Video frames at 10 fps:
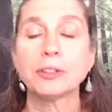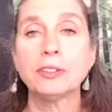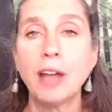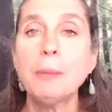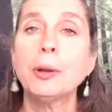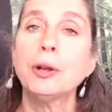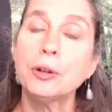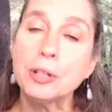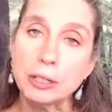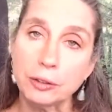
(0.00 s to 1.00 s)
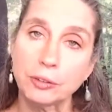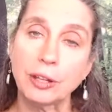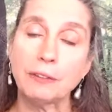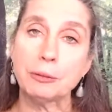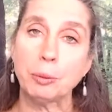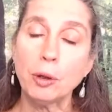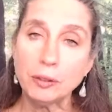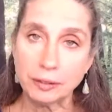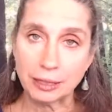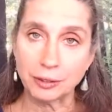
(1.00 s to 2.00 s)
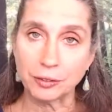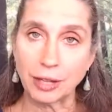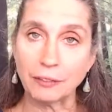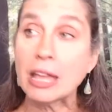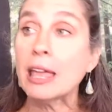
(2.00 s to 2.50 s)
Stop hurting yourself and poisoning yourself.